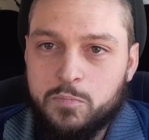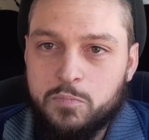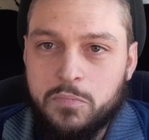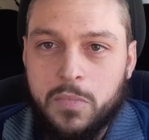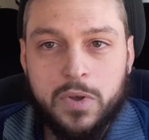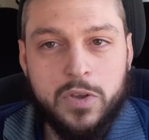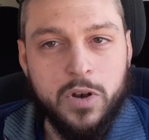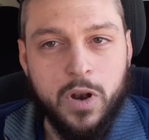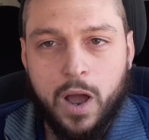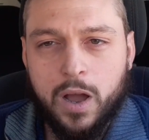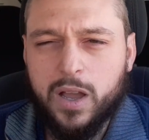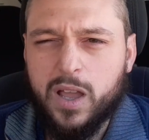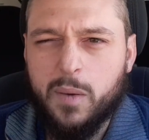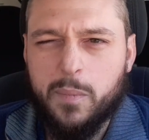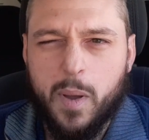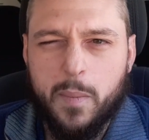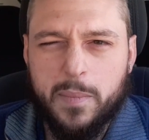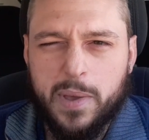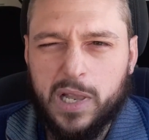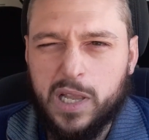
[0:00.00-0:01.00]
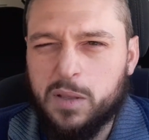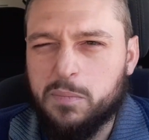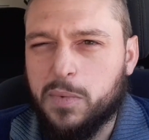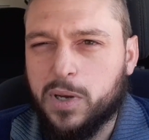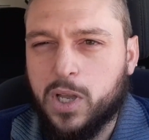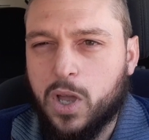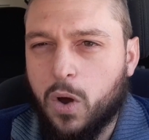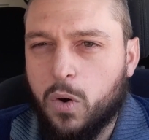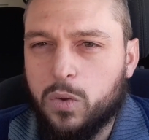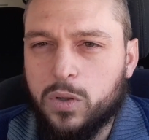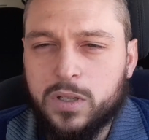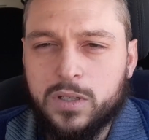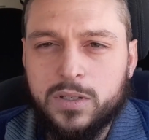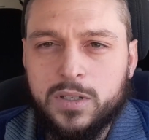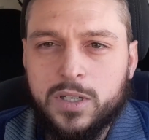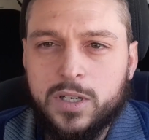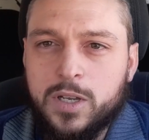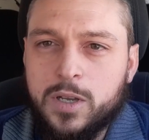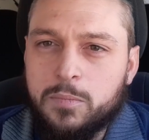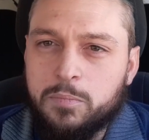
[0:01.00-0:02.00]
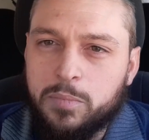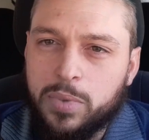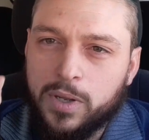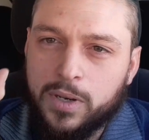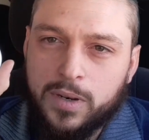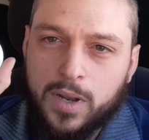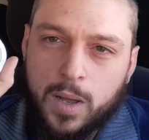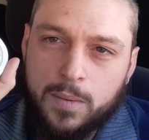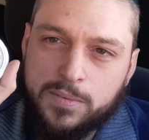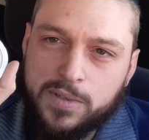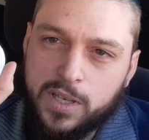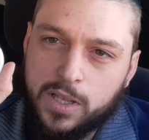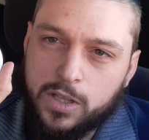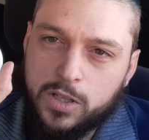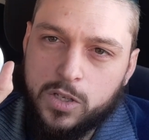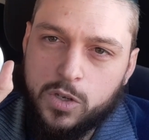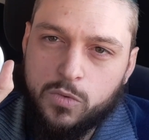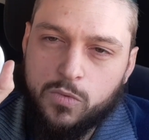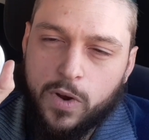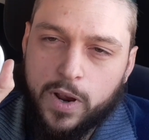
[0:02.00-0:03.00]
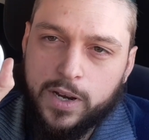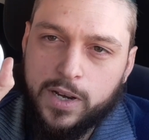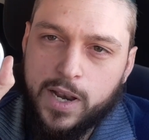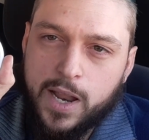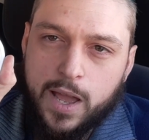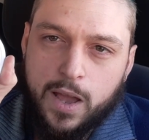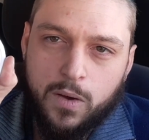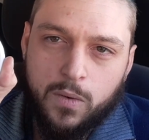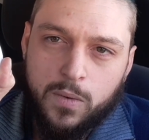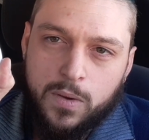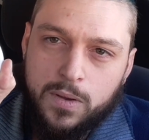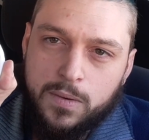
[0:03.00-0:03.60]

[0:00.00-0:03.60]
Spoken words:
You know, I got my melon, my cola. But I'm telling you right now,